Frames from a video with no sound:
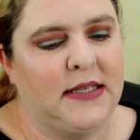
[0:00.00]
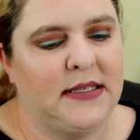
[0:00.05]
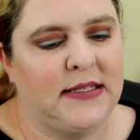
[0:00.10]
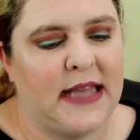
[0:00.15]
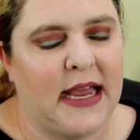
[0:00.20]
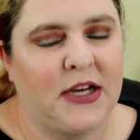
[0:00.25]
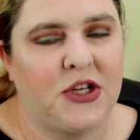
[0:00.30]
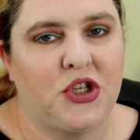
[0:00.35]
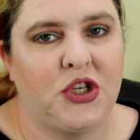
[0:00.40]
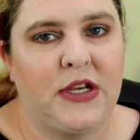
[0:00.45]
This
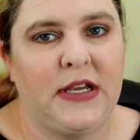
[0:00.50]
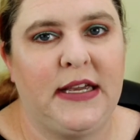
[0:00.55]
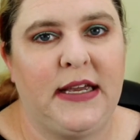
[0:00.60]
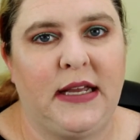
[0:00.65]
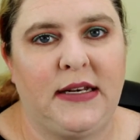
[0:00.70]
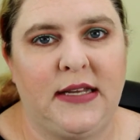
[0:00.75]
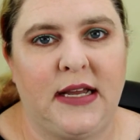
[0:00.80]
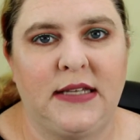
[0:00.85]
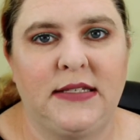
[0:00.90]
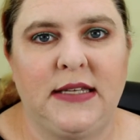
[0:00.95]
actually
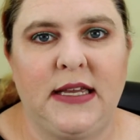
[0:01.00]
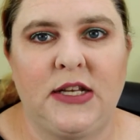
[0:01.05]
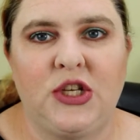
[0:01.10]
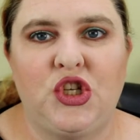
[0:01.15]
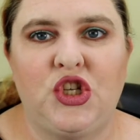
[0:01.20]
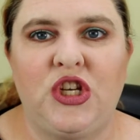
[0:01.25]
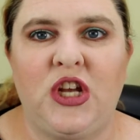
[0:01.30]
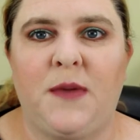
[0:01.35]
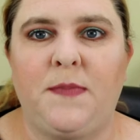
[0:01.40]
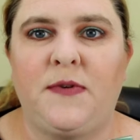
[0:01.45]
does get
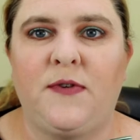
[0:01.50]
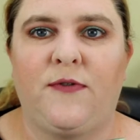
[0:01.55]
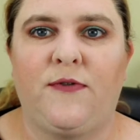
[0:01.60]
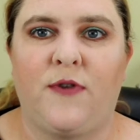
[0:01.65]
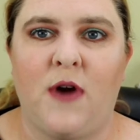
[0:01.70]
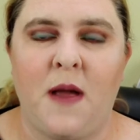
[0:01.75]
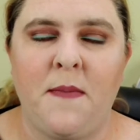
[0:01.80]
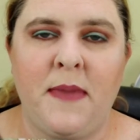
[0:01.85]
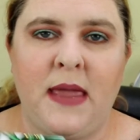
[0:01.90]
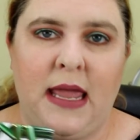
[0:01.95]
shipped
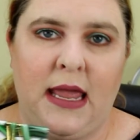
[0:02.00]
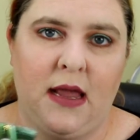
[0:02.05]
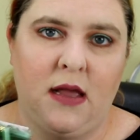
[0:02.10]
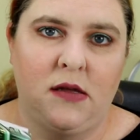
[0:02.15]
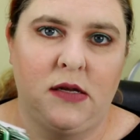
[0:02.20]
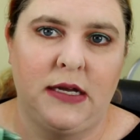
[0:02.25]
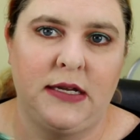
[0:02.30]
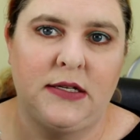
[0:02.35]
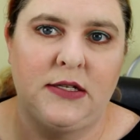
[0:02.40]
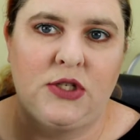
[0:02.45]
from
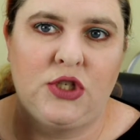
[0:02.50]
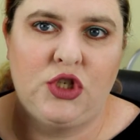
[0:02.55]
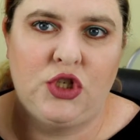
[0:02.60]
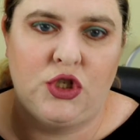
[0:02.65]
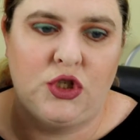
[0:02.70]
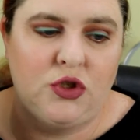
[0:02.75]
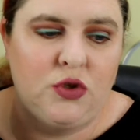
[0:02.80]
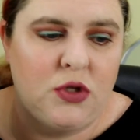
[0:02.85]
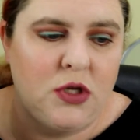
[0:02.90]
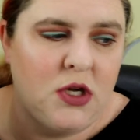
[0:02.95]
England
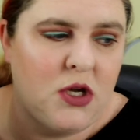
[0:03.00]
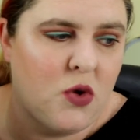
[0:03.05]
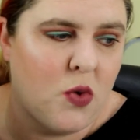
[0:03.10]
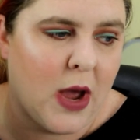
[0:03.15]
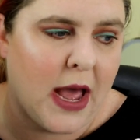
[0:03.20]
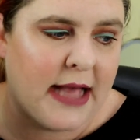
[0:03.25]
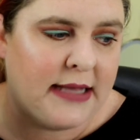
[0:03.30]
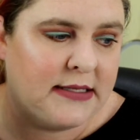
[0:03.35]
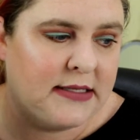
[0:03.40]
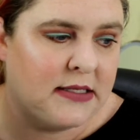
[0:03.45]
to the
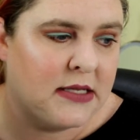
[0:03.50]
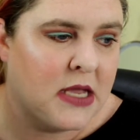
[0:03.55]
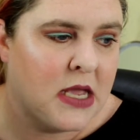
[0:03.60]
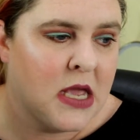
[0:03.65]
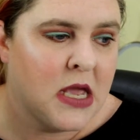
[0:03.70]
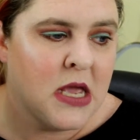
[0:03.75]
US.